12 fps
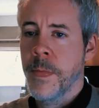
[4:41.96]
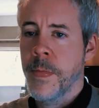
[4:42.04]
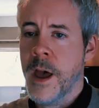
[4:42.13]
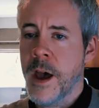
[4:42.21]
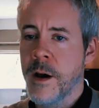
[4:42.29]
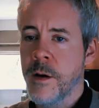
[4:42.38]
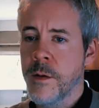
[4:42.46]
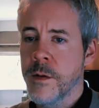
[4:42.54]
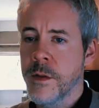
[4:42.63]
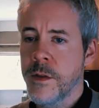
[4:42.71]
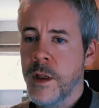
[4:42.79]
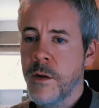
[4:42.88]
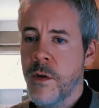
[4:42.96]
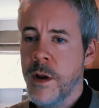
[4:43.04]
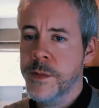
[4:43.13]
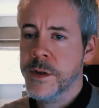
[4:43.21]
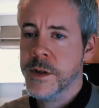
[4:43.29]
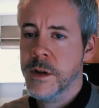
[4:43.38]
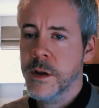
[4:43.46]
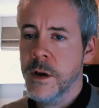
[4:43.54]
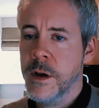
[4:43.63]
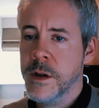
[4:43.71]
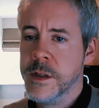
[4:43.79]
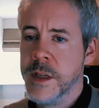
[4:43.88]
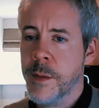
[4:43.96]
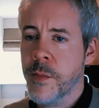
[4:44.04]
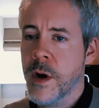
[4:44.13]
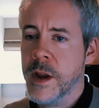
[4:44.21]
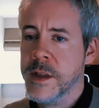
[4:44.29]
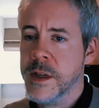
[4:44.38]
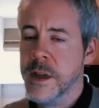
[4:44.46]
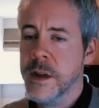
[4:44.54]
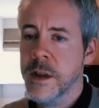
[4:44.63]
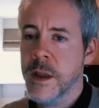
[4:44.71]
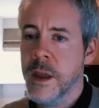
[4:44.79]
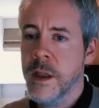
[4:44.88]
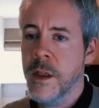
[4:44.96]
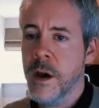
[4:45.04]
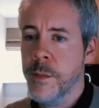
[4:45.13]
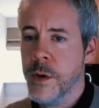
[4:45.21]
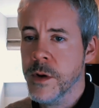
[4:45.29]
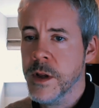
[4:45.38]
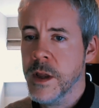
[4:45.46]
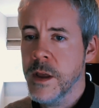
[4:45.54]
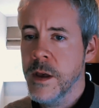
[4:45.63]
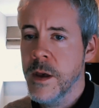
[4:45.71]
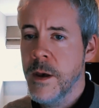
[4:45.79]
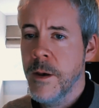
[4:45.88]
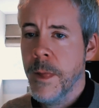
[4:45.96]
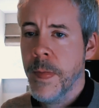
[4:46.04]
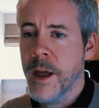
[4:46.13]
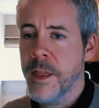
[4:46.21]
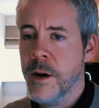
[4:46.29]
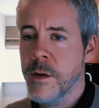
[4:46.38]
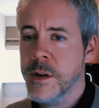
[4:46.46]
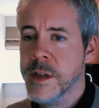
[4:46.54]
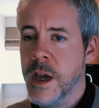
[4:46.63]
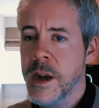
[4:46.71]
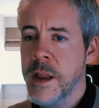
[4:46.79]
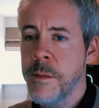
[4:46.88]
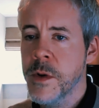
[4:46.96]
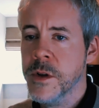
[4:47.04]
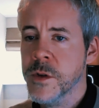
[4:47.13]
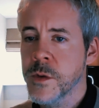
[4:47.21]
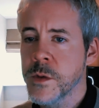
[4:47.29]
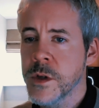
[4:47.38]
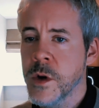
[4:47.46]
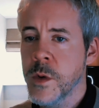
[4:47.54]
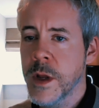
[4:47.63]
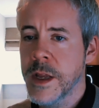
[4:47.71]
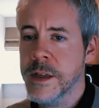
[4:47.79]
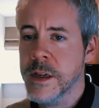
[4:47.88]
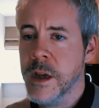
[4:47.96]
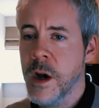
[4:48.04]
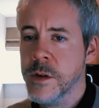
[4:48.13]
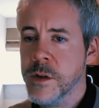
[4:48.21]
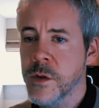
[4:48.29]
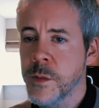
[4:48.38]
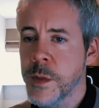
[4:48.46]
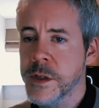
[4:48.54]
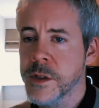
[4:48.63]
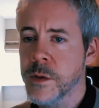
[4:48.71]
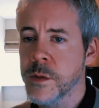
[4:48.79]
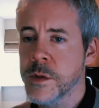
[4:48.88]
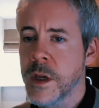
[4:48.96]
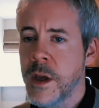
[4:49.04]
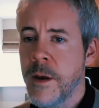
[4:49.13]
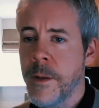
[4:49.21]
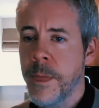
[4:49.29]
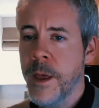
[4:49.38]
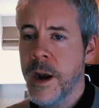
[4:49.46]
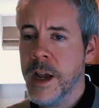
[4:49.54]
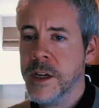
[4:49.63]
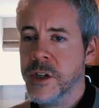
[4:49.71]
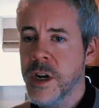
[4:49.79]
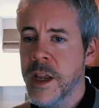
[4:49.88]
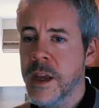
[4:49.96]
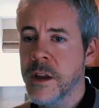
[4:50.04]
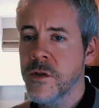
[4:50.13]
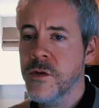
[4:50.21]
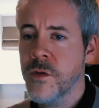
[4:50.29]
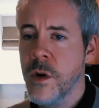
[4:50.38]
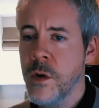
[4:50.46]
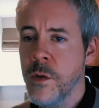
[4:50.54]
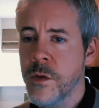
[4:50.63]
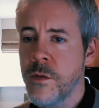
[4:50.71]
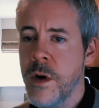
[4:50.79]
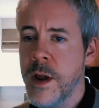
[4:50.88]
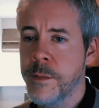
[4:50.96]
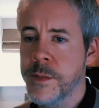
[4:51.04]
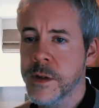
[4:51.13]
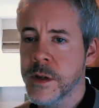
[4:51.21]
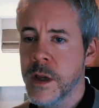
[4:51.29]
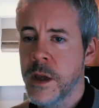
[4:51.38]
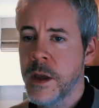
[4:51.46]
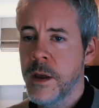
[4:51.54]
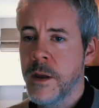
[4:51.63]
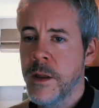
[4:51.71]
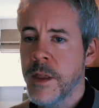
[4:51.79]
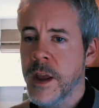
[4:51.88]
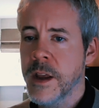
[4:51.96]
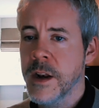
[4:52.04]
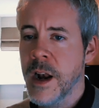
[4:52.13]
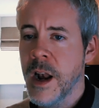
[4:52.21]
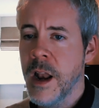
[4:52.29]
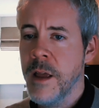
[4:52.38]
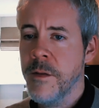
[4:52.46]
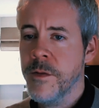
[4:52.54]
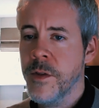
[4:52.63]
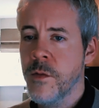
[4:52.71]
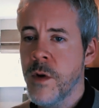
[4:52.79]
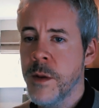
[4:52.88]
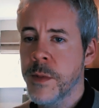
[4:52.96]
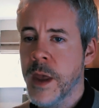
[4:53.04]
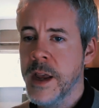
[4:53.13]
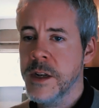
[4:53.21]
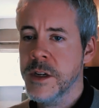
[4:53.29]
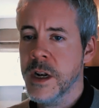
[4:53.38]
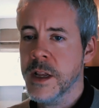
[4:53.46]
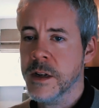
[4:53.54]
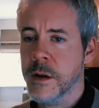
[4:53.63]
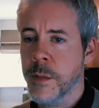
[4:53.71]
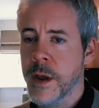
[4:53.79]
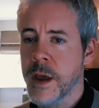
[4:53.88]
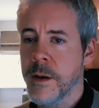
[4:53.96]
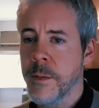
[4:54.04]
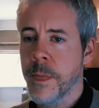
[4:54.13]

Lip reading: Now, the ribs are separated in our body, and there are tiny muscles called intercostal muscles that actually control the ribs. They can lift the rib cage a little bit.